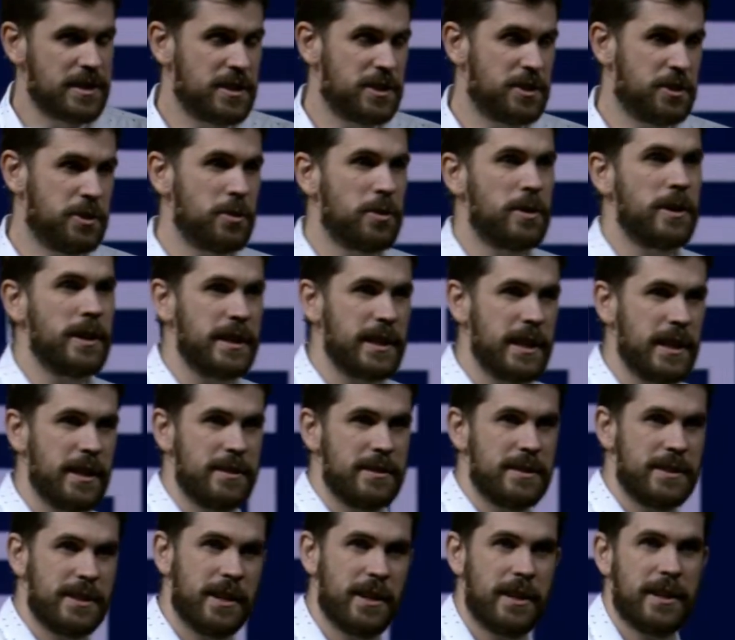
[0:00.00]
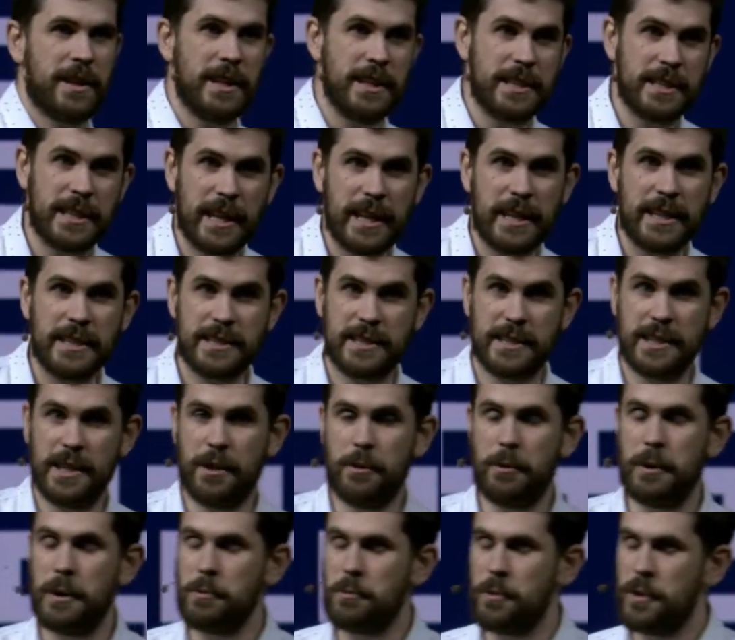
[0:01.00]
During those darker days,
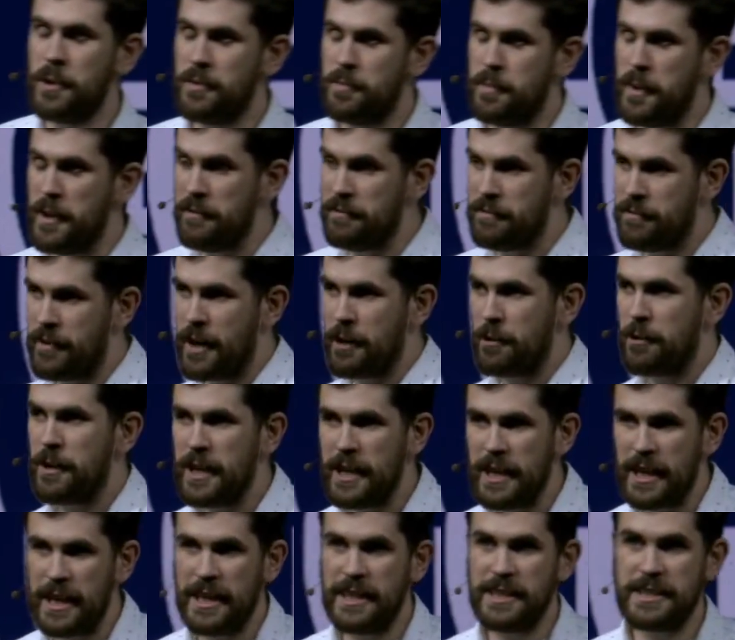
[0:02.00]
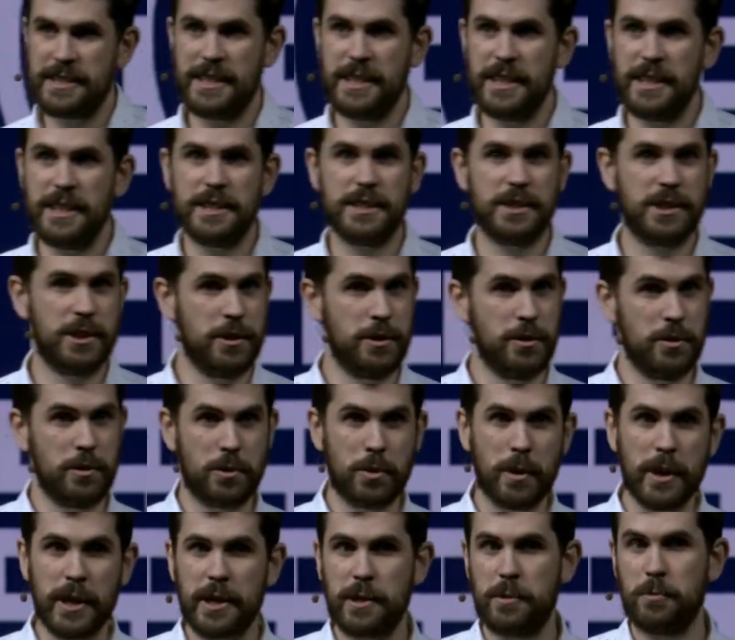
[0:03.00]
though, it would have been very easy to
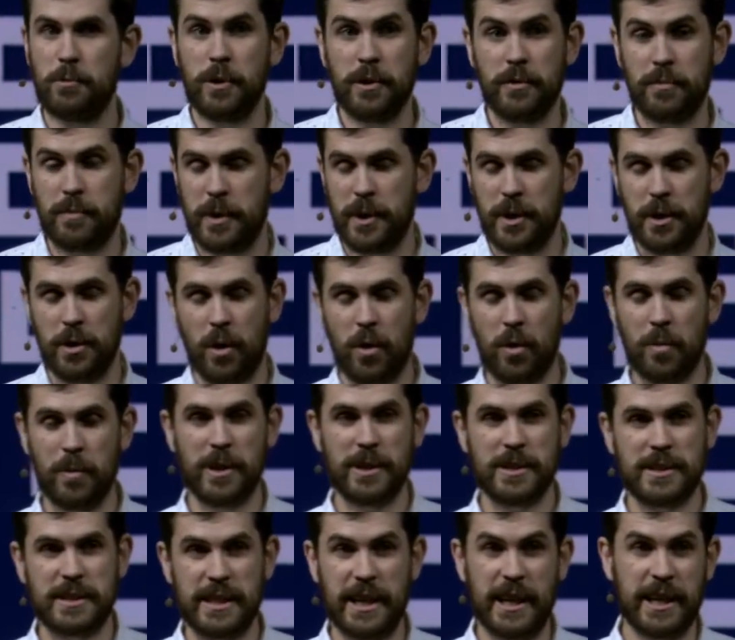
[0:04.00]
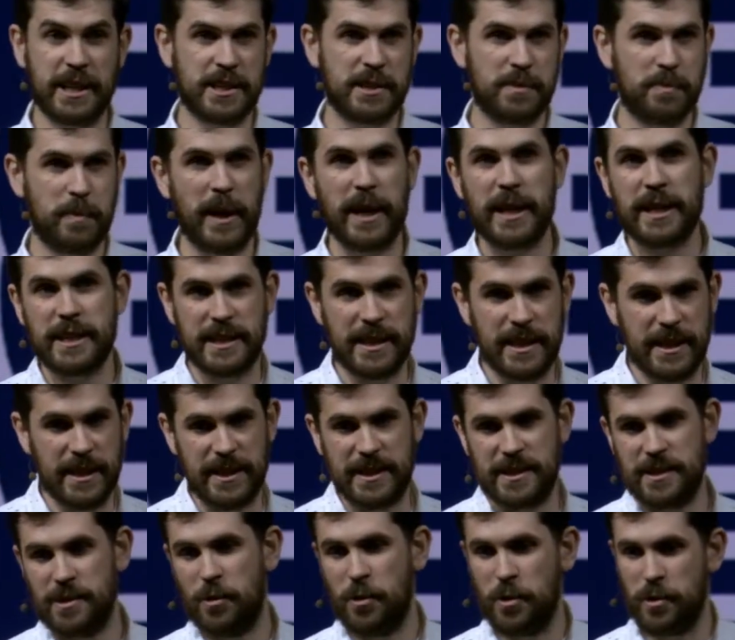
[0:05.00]
quit. It would have been almost
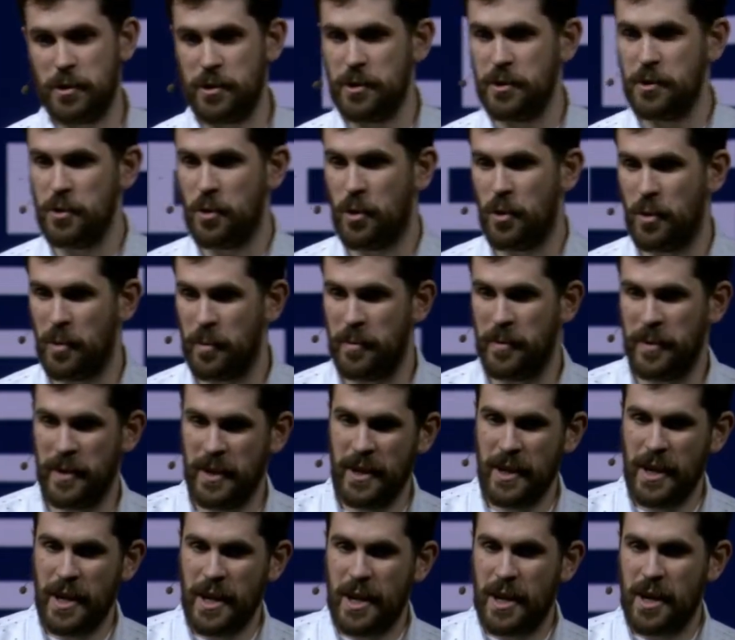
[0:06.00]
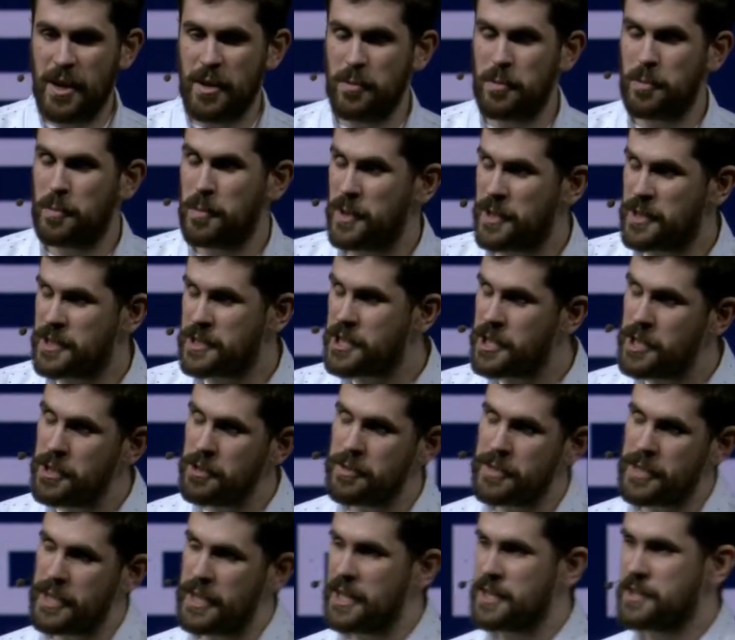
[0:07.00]
expected or the norm. But 2
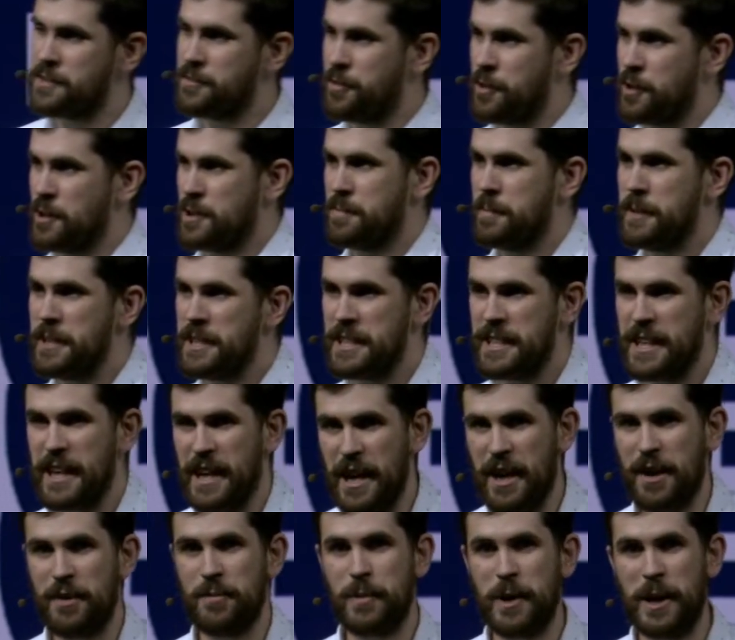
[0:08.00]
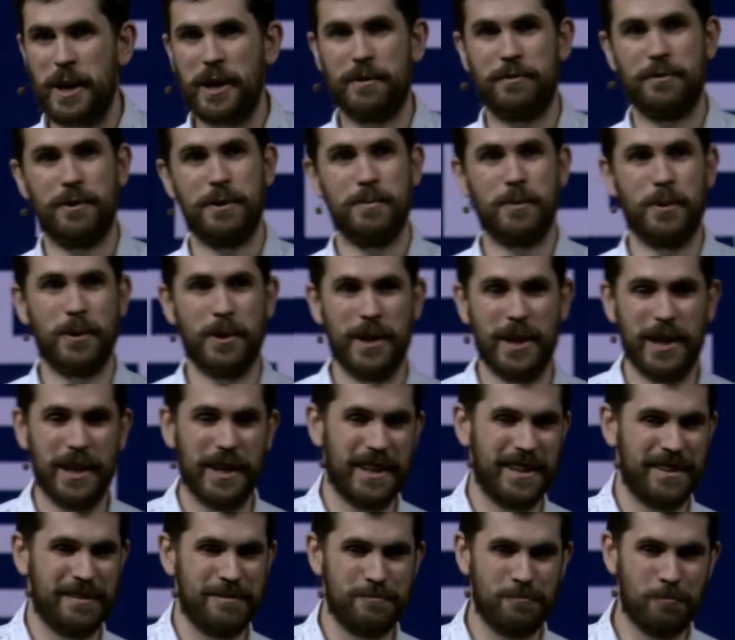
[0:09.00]
things forced me to get out of bed every
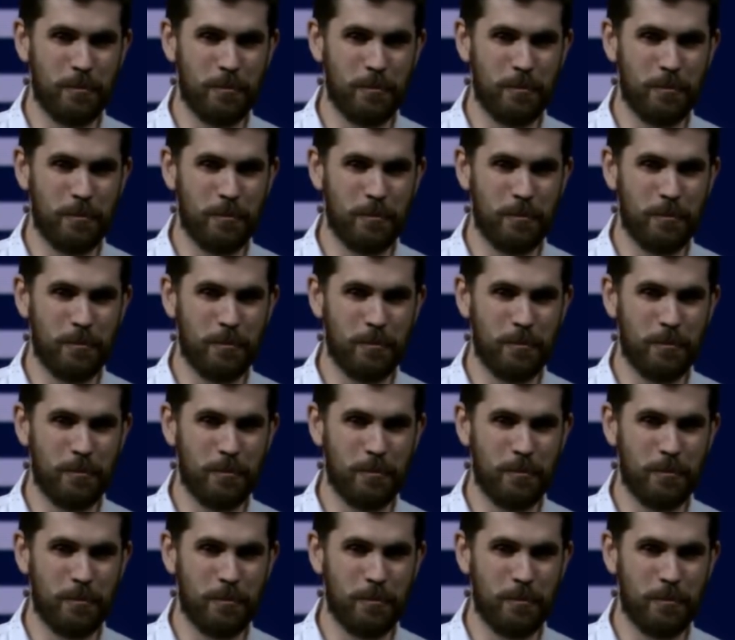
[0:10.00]
morning.